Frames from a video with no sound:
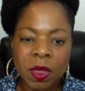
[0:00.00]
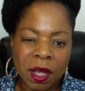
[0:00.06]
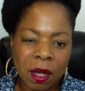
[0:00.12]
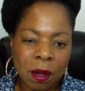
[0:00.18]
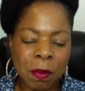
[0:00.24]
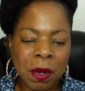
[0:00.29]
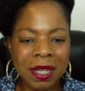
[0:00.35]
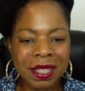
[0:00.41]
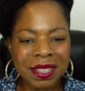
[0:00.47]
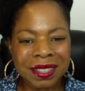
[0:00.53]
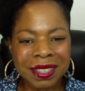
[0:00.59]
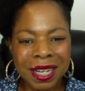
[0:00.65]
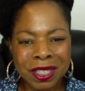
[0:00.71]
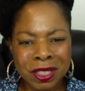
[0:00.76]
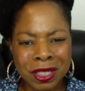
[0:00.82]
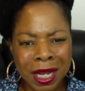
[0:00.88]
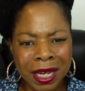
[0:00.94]
But it
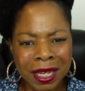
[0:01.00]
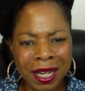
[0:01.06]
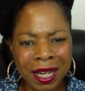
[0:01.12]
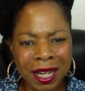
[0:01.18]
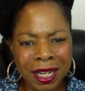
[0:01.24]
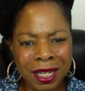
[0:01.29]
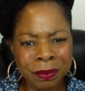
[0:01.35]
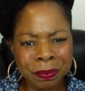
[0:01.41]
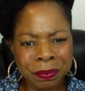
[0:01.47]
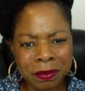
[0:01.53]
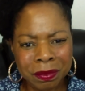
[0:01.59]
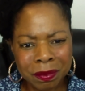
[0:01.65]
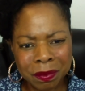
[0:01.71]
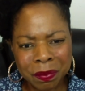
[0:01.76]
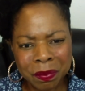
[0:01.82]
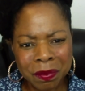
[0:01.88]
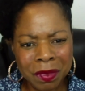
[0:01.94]
sounds like
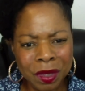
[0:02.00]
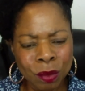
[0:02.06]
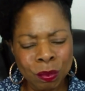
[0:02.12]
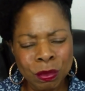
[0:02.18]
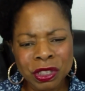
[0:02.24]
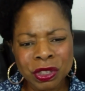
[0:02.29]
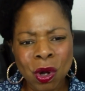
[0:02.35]
Mr.